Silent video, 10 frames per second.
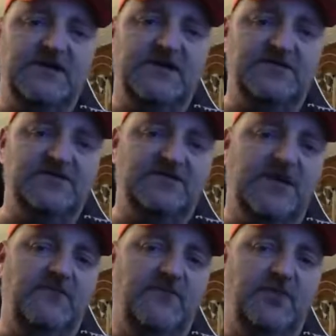and it's
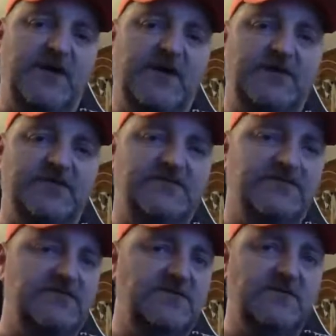time for bed,
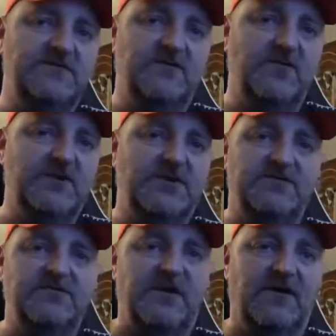it's usually when it
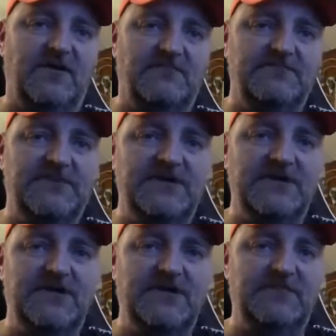
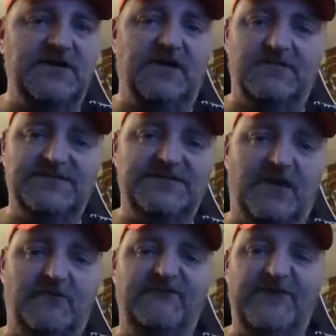becomes
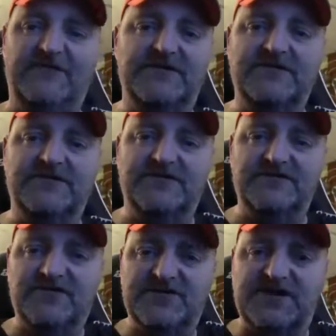dumbfounded and
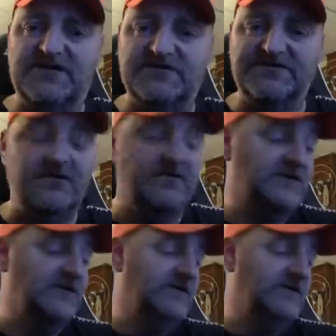doesn't know what the hell it's doing.